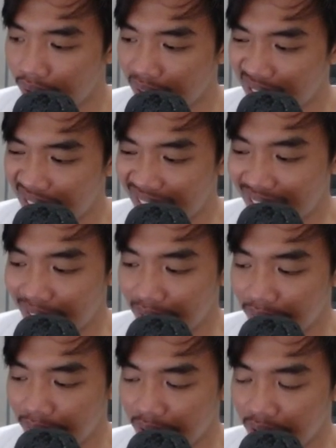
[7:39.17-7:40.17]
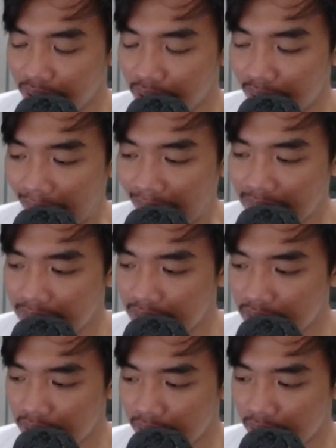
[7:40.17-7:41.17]
individual axis
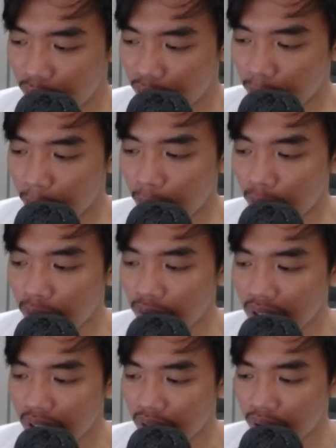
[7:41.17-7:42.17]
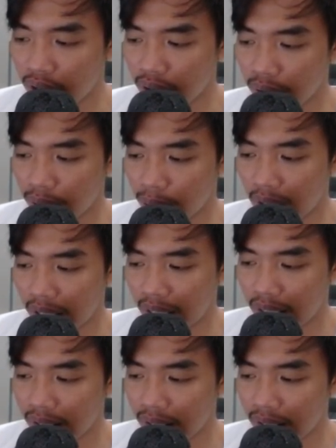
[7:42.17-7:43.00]
and then you move it, you drag it,